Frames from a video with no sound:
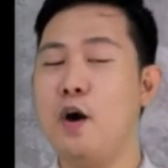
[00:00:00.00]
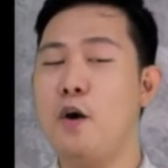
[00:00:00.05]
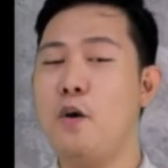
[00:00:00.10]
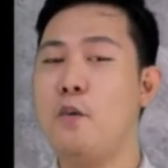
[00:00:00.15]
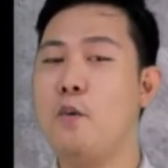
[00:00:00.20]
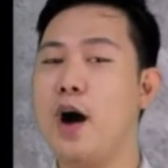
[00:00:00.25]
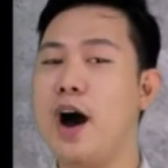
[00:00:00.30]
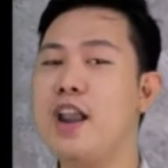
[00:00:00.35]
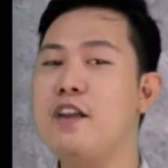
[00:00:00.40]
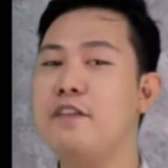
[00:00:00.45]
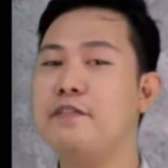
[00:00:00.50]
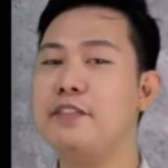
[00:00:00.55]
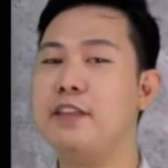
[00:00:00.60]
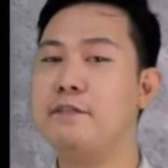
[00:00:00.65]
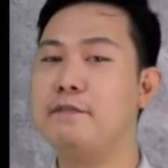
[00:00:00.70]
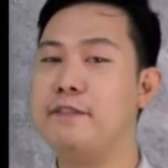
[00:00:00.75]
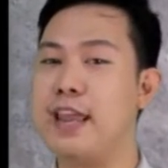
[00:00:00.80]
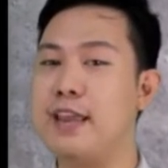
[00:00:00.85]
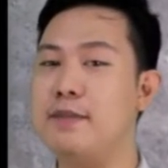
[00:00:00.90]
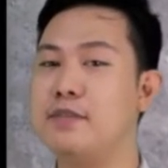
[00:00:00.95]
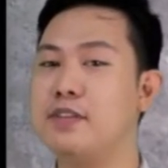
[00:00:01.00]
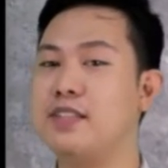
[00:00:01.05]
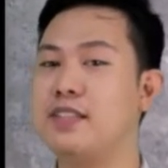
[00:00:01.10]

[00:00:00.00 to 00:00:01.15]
One of the famous